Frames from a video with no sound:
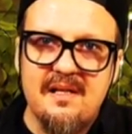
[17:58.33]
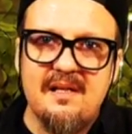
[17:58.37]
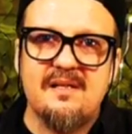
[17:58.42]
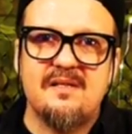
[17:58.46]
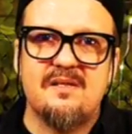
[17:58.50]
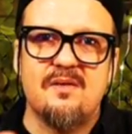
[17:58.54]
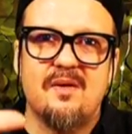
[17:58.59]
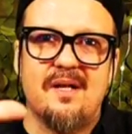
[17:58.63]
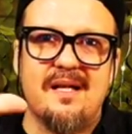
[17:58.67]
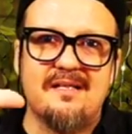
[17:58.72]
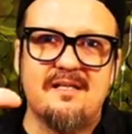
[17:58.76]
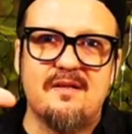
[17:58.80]

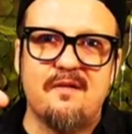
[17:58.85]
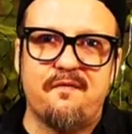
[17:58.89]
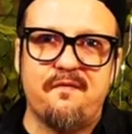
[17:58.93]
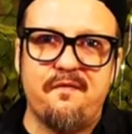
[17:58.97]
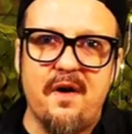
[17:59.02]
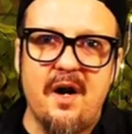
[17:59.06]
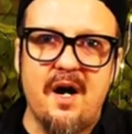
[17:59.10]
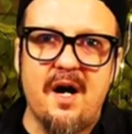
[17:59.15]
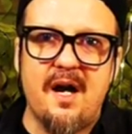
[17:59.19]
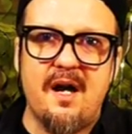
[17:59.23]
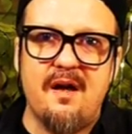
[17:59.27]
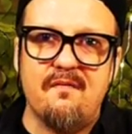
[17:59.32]
So it gets a
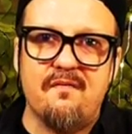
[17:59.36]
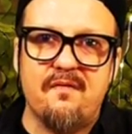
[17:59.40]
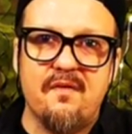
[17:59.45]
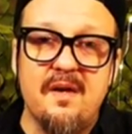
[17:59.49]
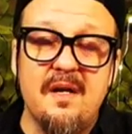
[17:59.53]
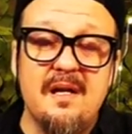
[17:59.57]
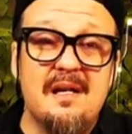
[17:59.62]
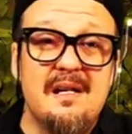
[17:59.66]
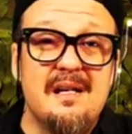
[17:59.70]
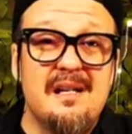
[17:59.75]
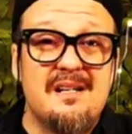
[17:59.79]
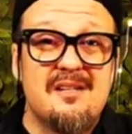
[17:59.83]
5.
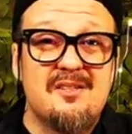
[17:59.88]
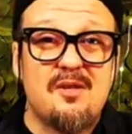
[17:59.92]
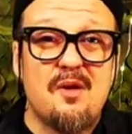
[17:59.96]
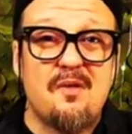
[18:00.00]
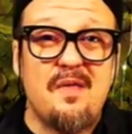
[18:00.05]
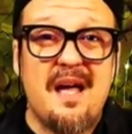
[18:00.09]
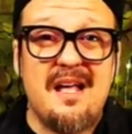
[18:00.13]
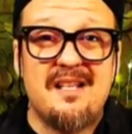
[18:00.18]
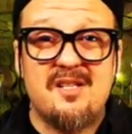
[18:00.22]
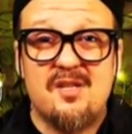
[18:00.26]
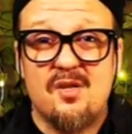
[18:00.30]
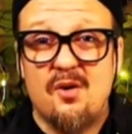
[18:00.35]
So
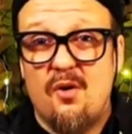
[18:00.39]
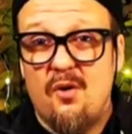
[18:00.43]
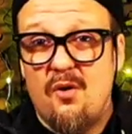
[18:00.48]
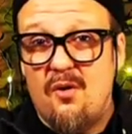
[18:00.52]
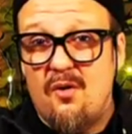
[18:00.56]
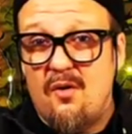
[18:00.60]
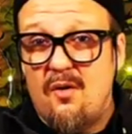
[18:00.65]
that's